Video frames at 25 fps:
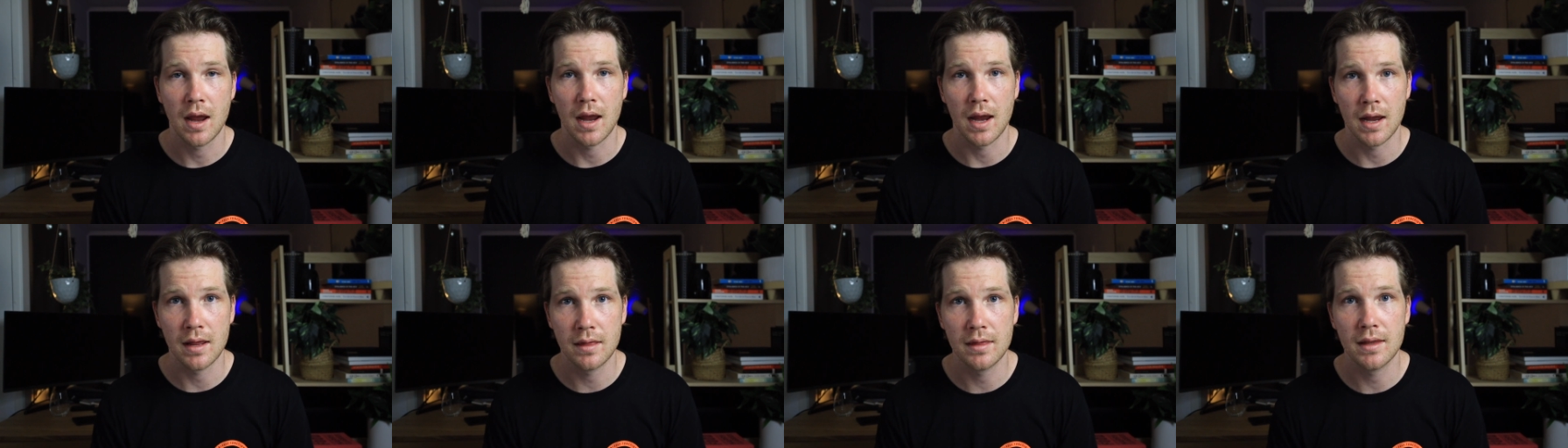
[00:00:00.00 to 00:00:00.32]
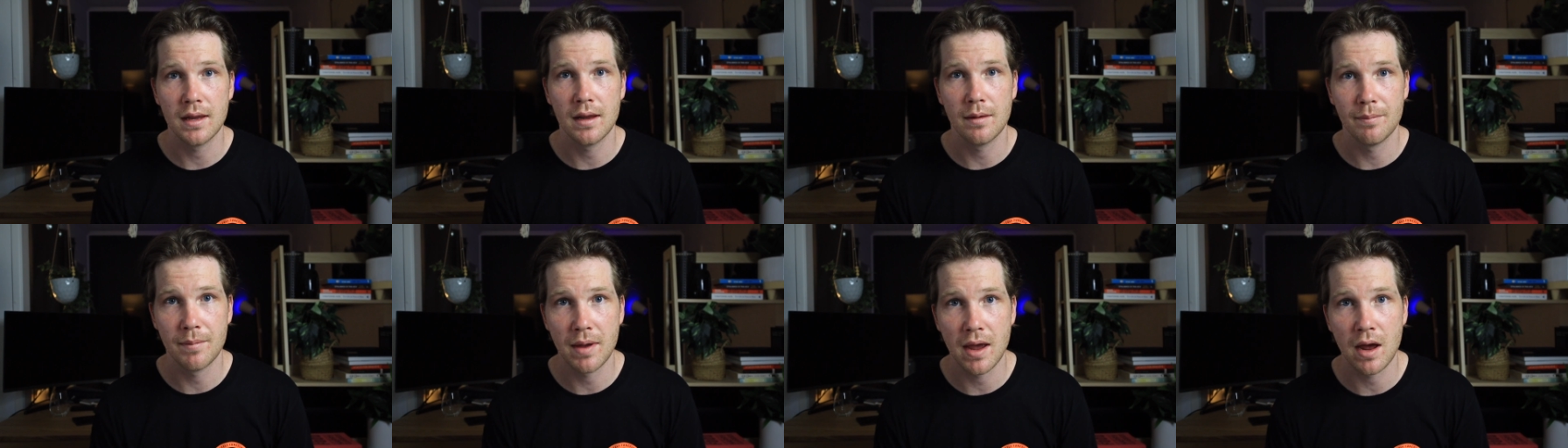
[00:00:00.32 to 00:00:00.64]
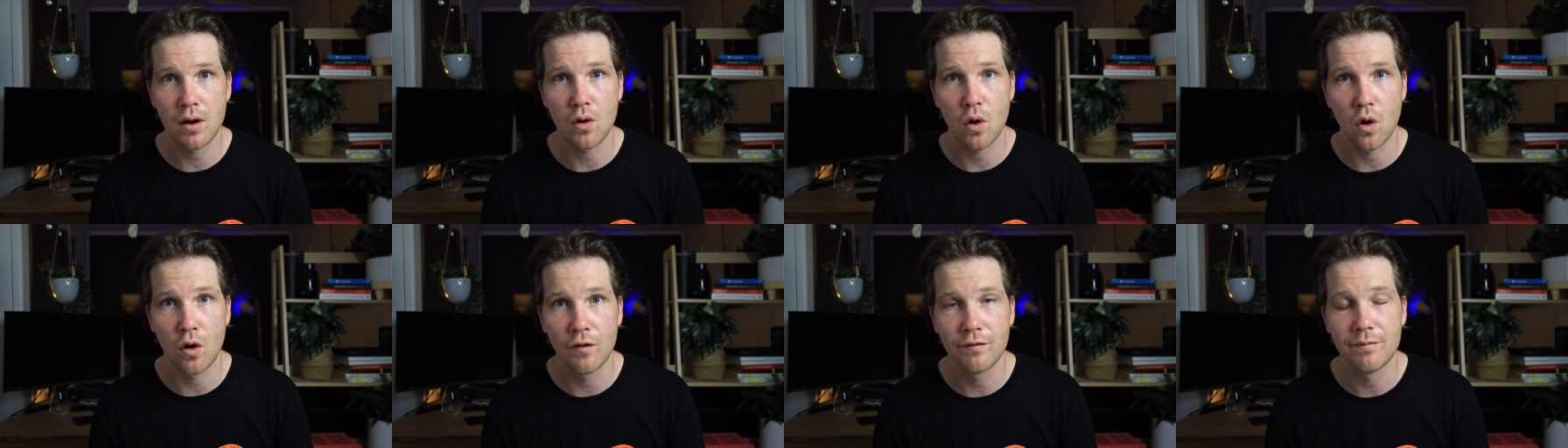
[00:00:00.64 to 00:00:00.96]
in the
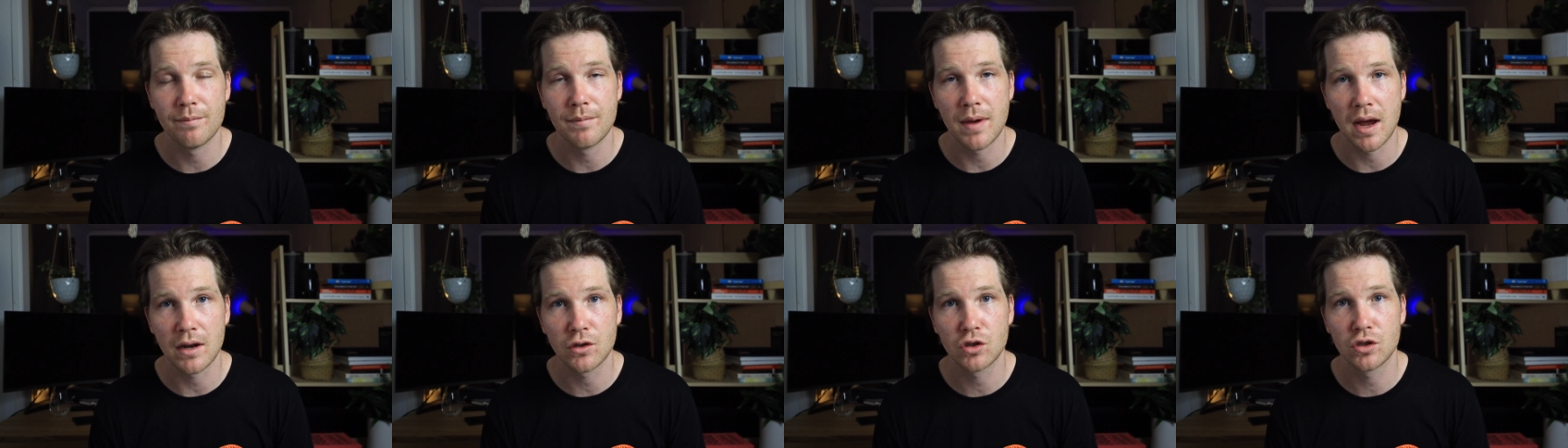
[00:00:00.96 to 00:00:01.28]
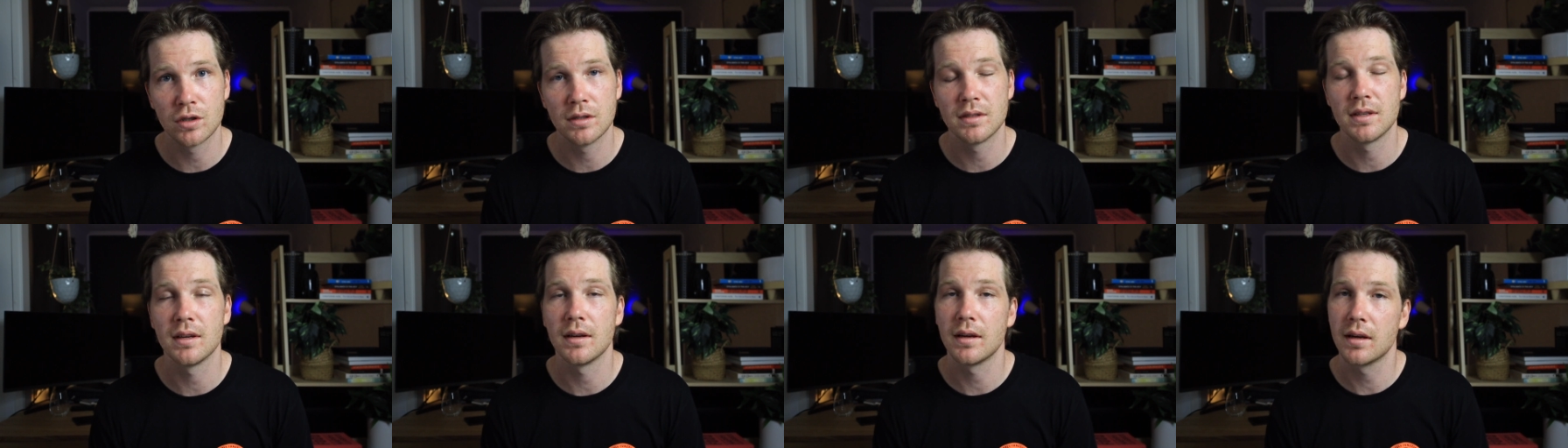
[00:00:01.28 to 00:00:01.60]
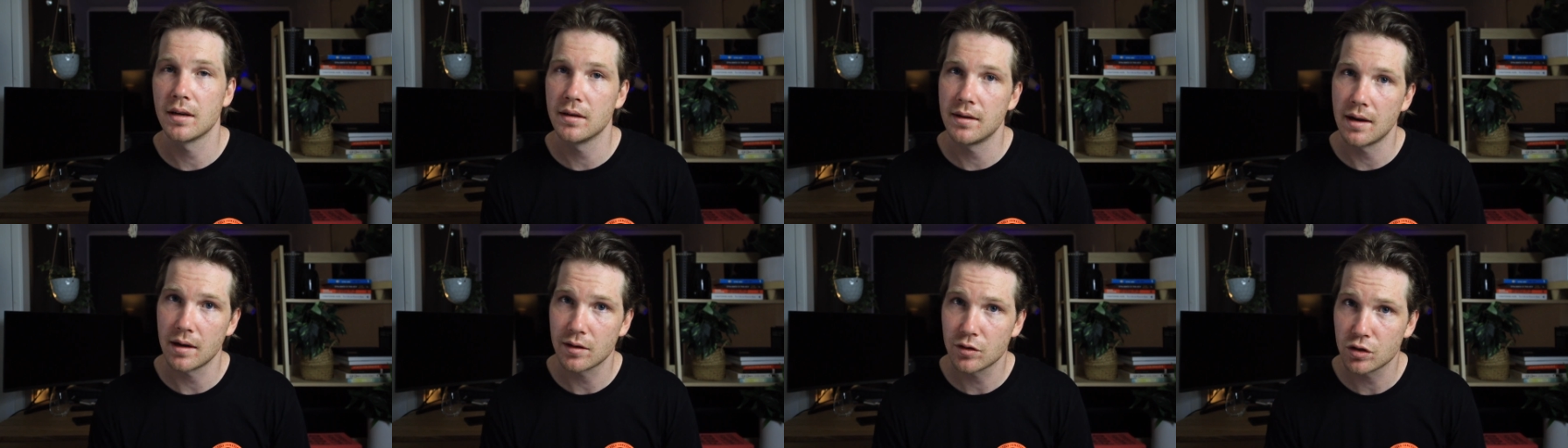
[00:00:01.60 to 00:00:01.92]
amount of matches and
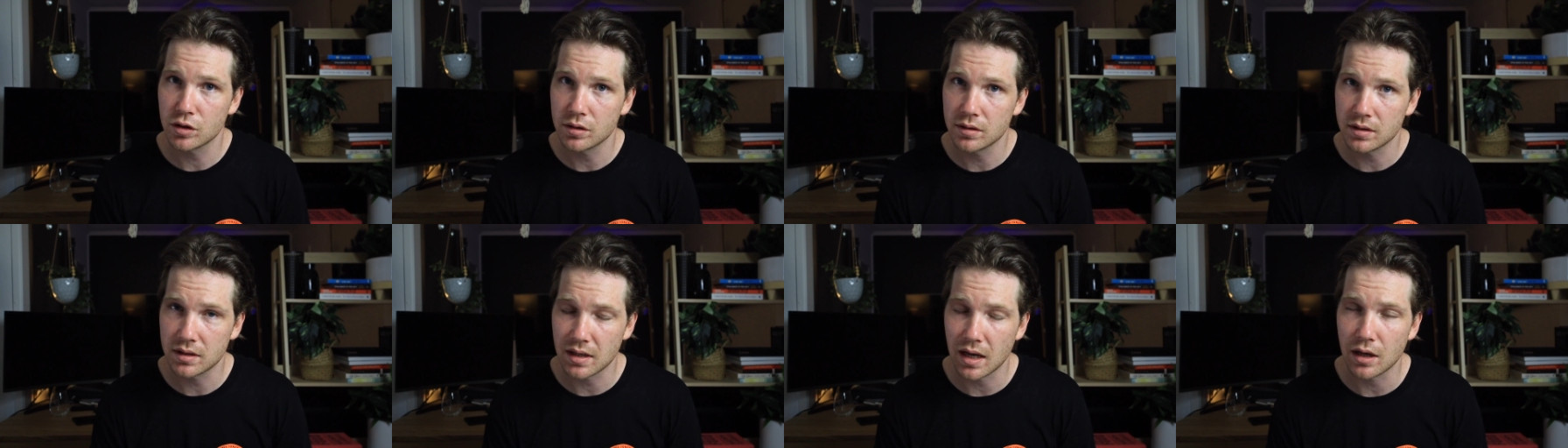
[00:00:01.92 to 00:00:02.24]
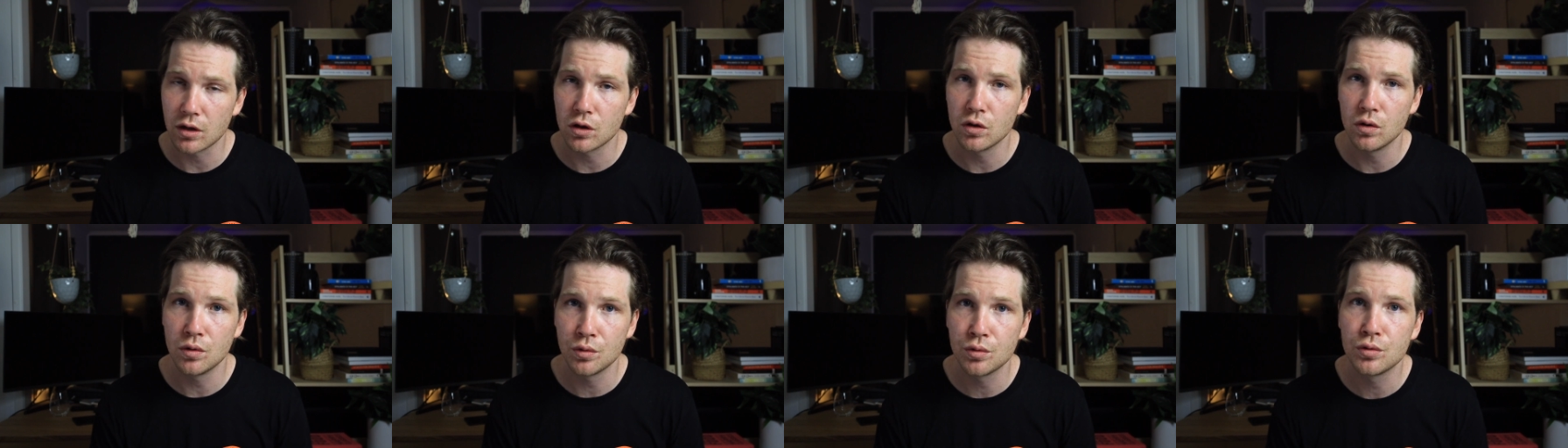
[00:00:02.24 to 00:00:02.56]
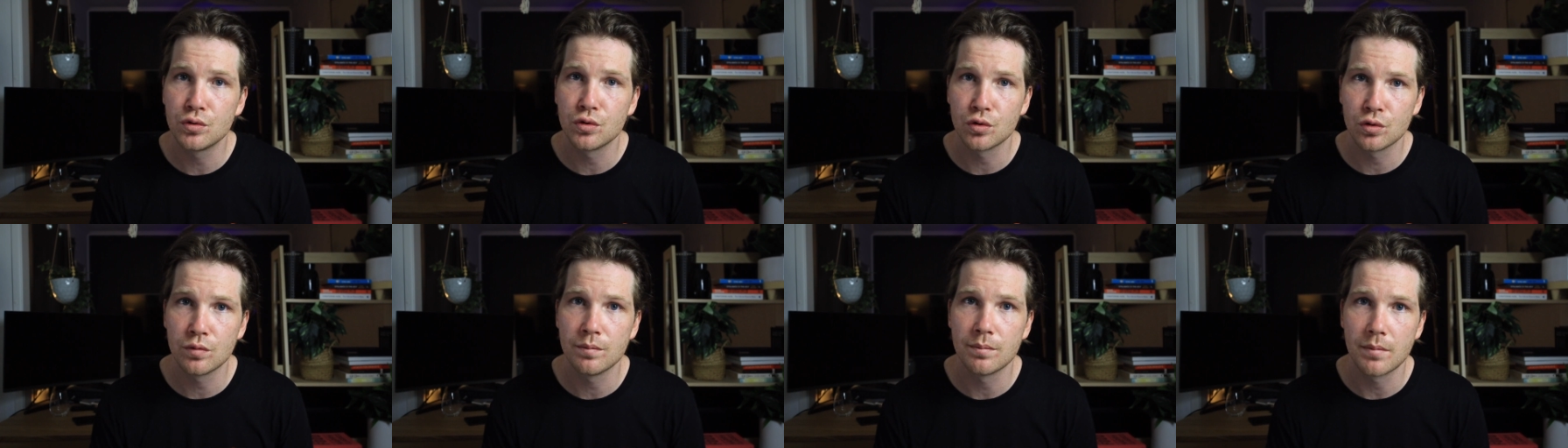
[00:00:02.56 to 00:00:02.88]
connections that you
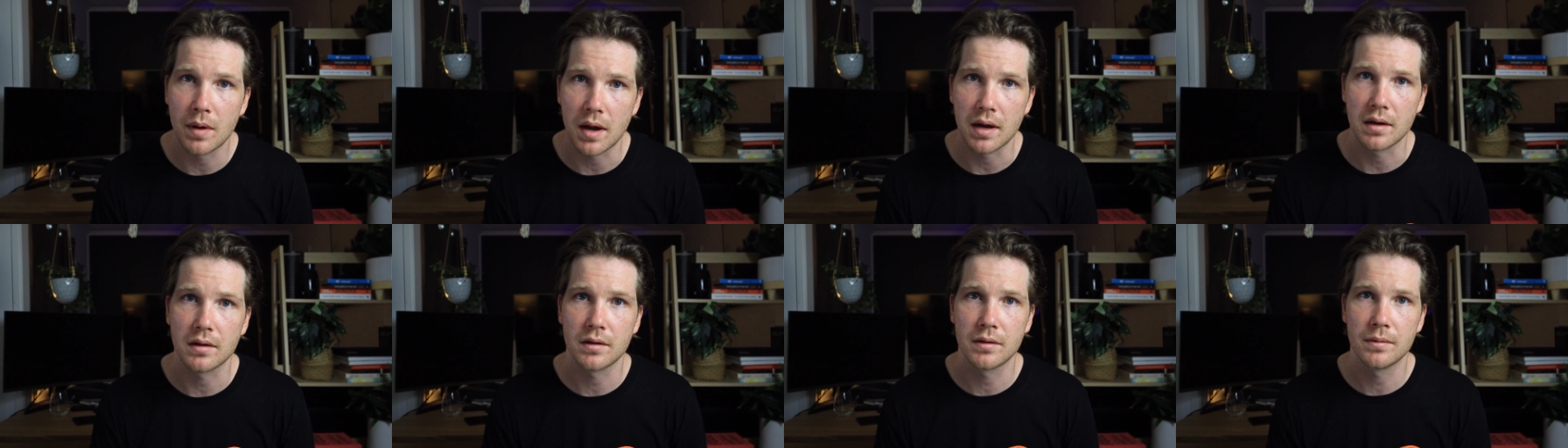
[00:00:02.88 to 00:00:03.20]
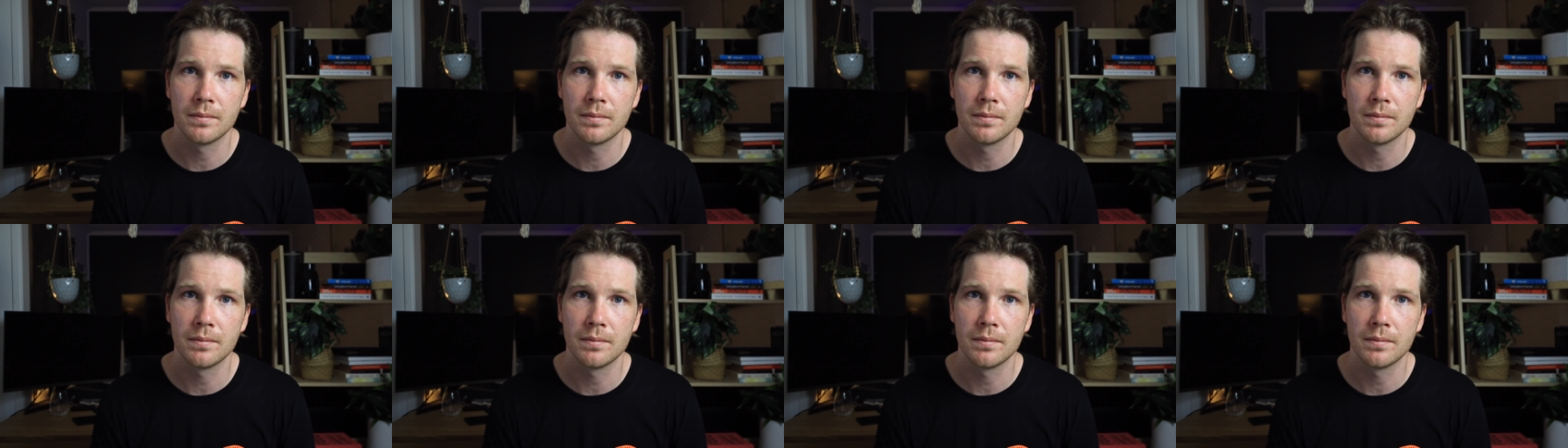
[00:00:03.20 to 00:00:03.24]
do make.